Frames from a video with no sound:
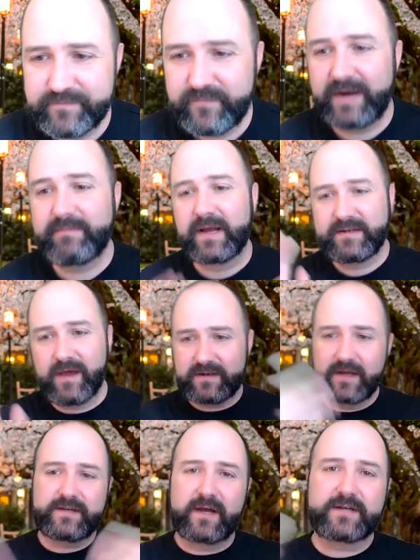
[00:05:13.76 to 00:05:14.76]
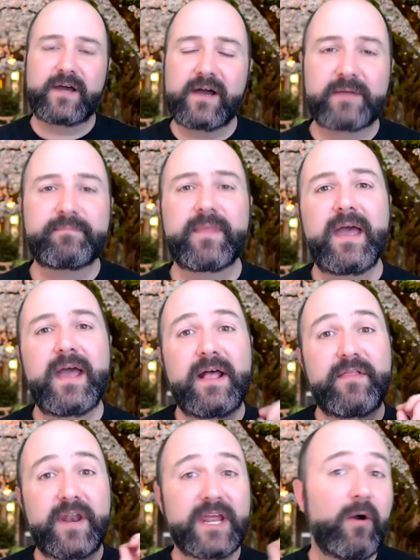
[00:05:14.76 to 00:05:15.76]
right? I talk.
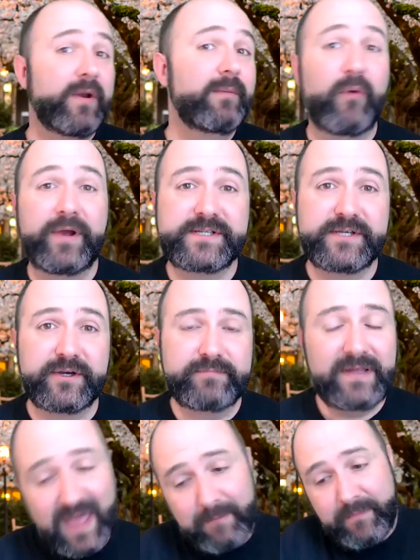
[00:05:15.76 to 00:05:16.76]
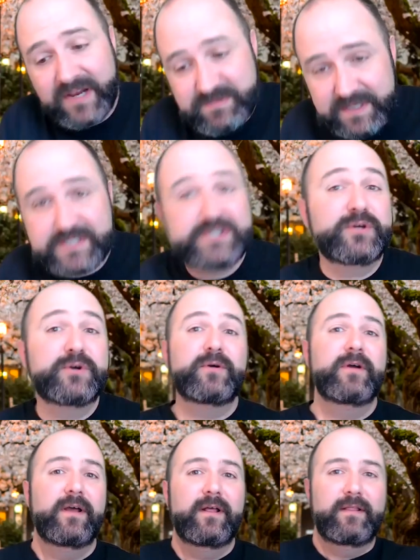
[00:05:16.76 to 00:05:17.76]
Then I go into point 2. And that brings me to
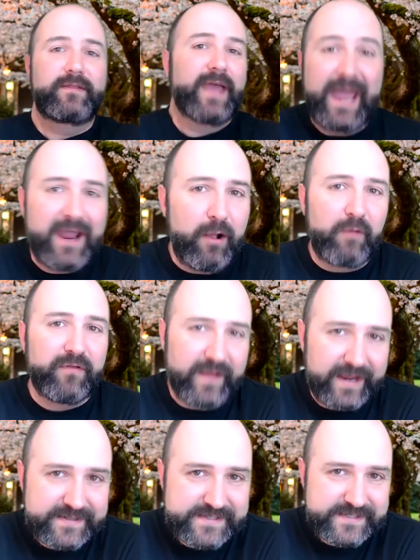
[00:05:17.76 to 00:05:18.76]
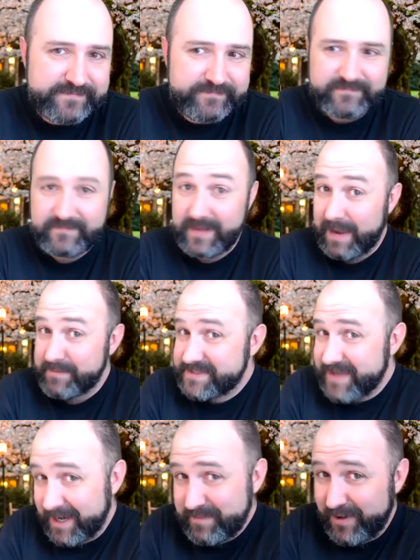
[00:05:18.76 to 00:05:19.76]
the angle of the lights. I'm
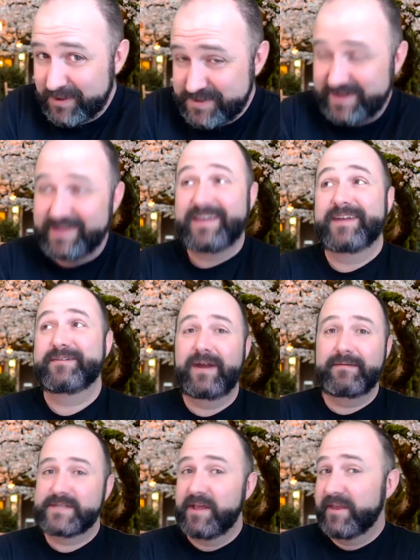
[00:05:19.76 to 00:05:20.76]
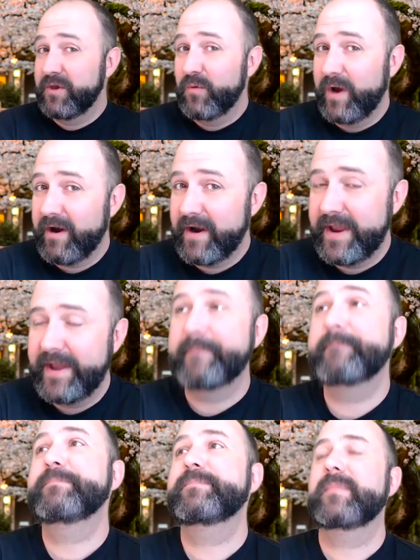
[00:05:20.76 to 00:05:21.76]
signposting again, right? Telling you where I
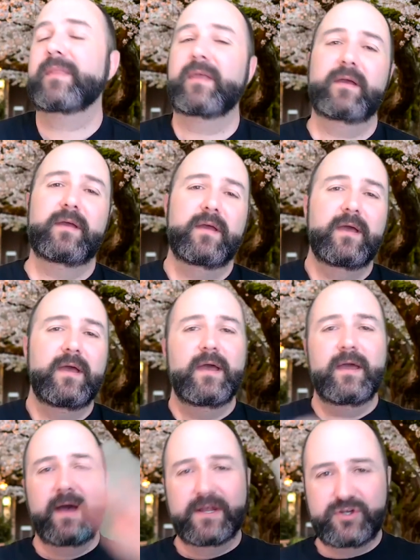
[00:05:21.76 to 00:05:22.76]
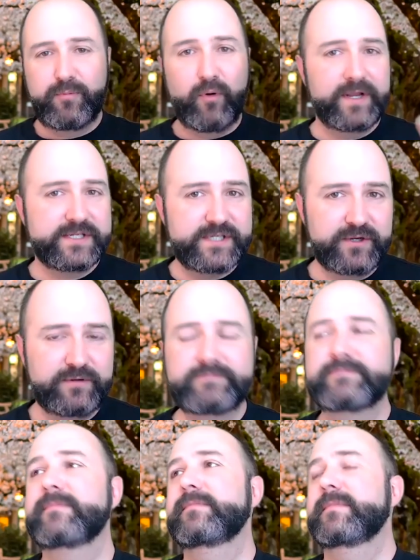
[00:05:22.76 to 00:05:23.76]
am. I do point 2.
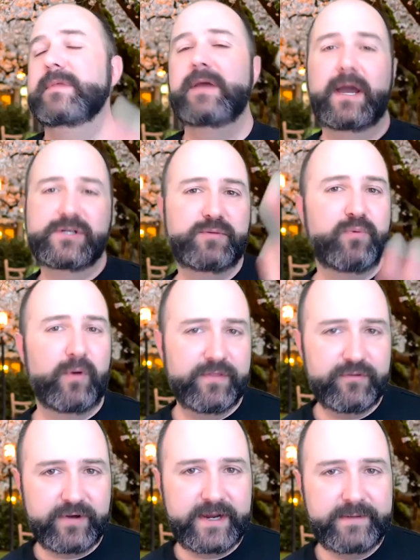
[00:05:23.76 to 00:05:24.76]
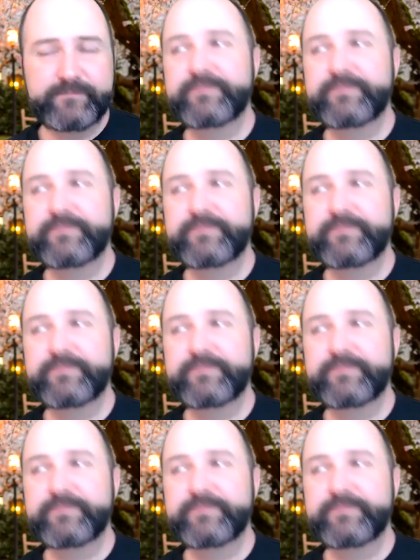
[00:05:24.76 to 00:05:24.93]
I do point 3.